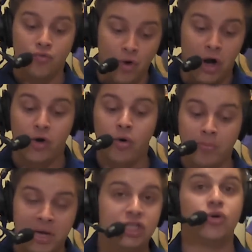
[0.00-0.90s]
Ruddle,
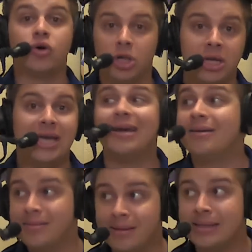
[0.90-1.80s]
Mitchell, Kling
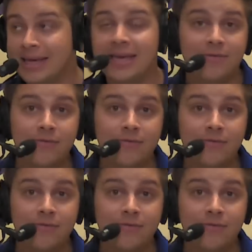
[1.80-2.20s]
leave.